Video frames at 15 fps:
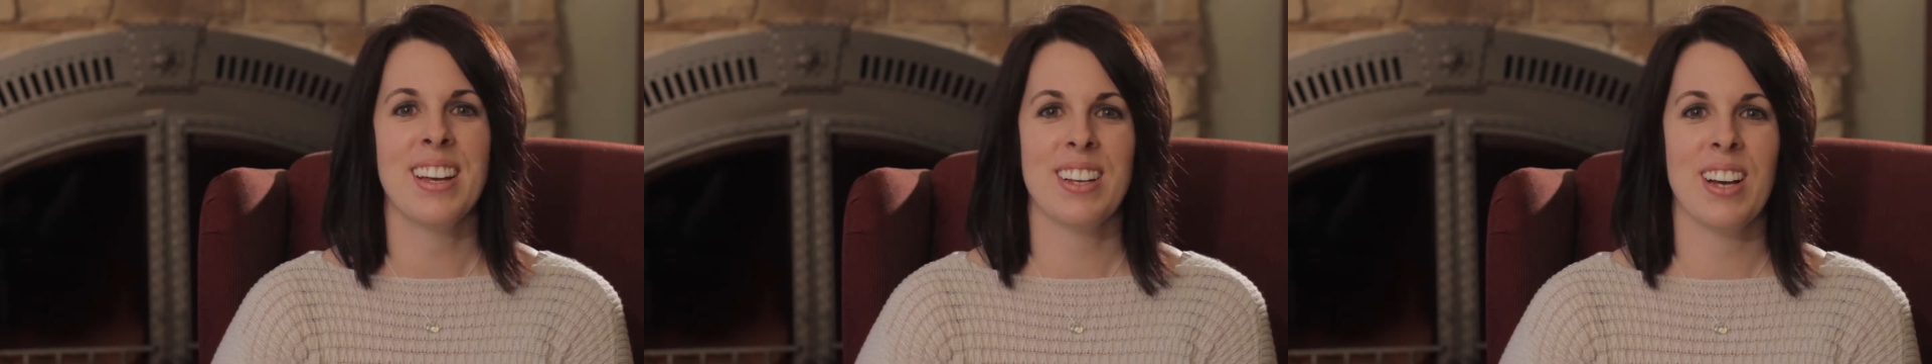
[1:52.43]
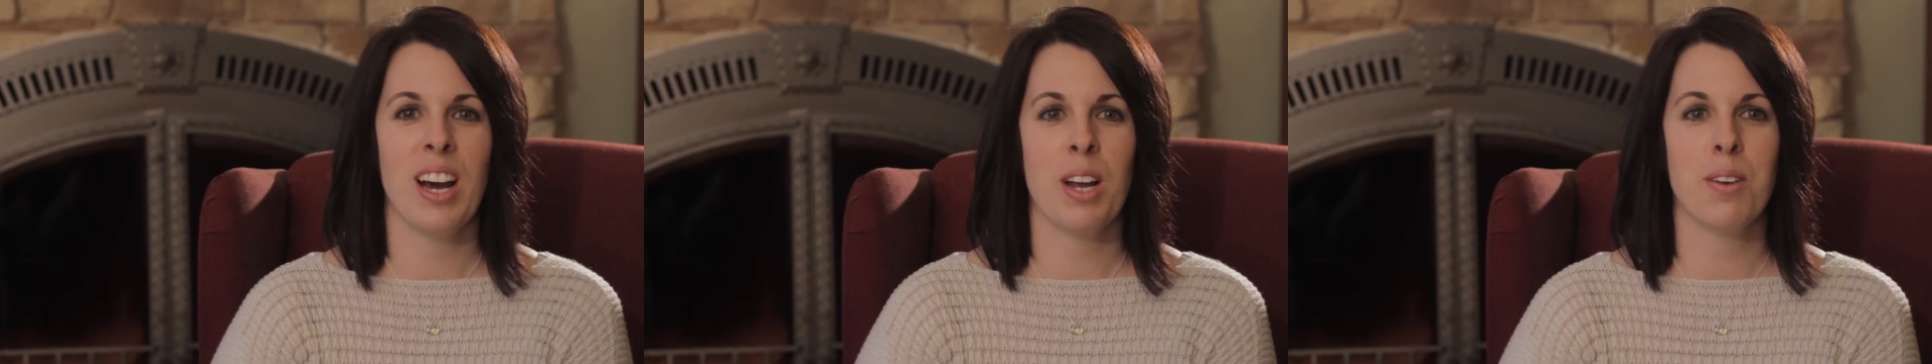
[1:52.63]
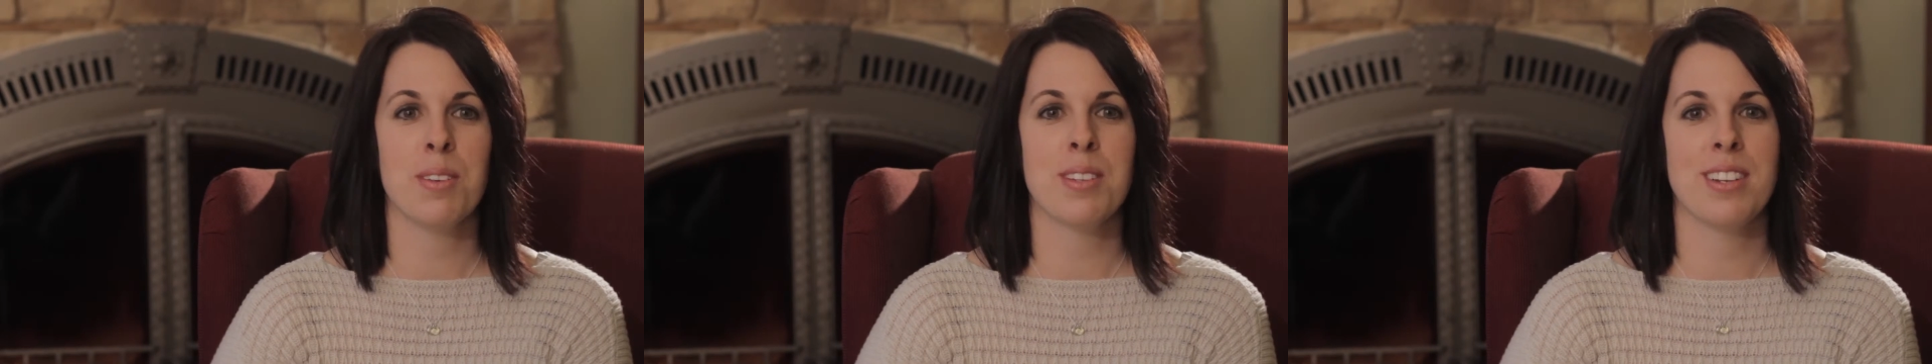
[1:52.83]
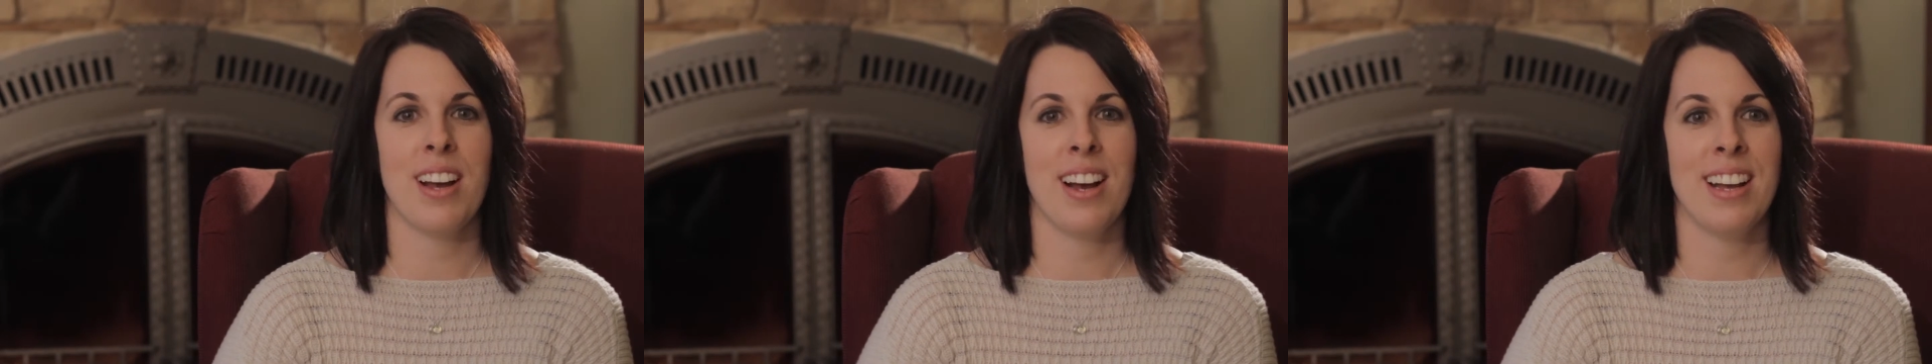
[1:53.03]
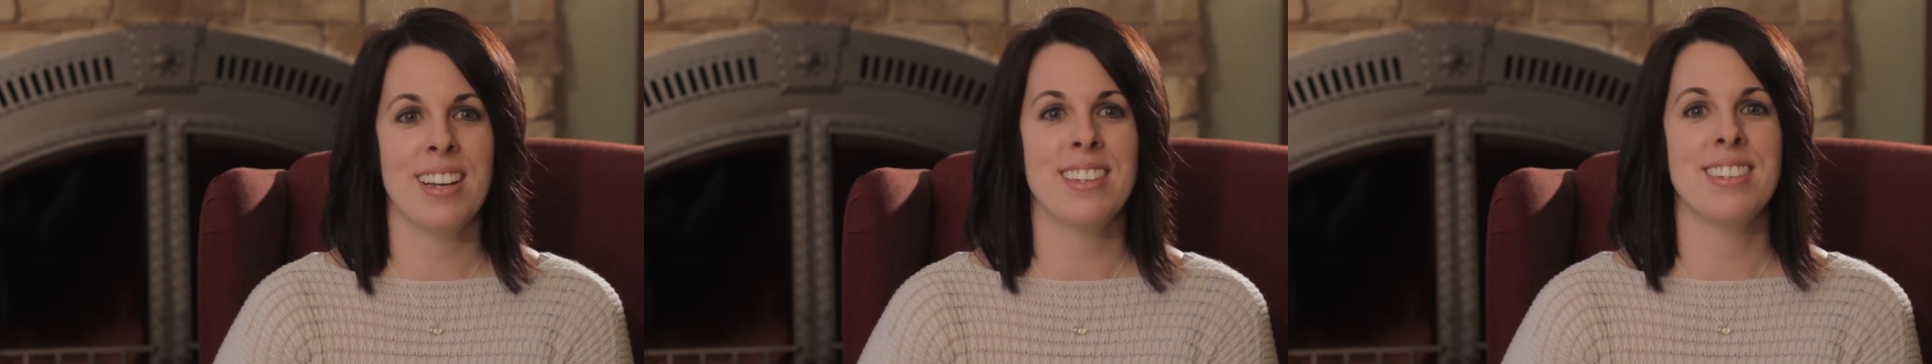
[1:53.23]
God was
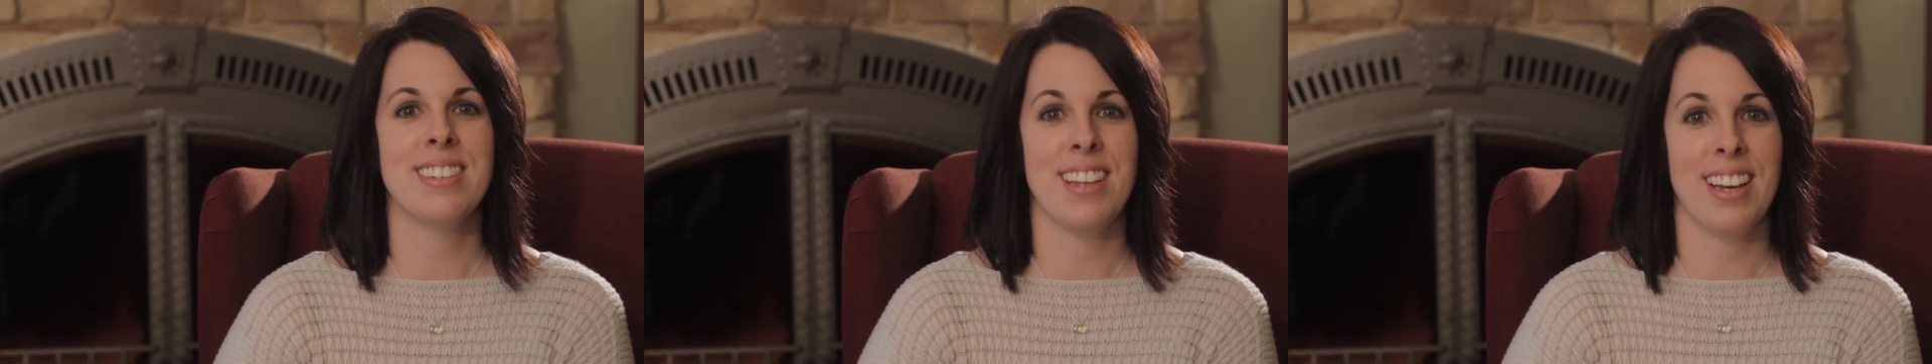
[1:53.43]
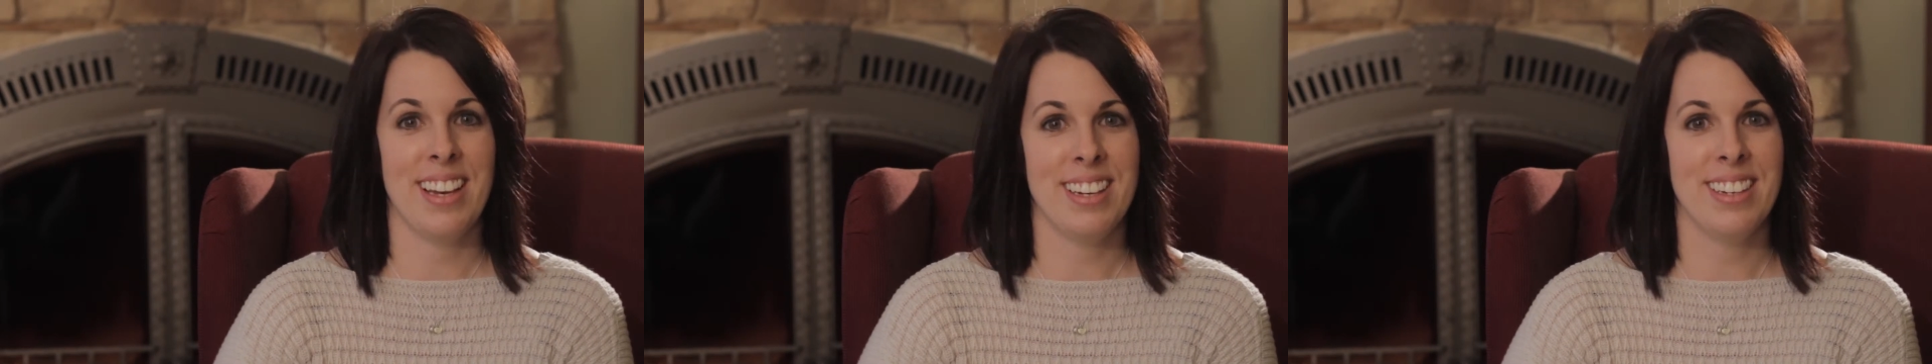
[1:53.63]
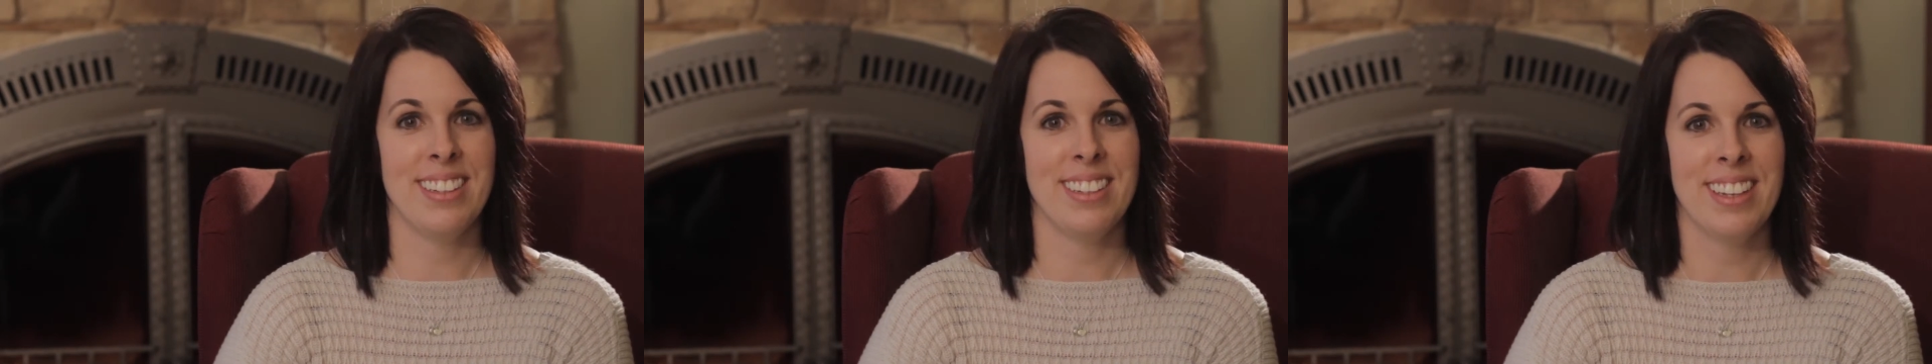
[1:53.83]
not done.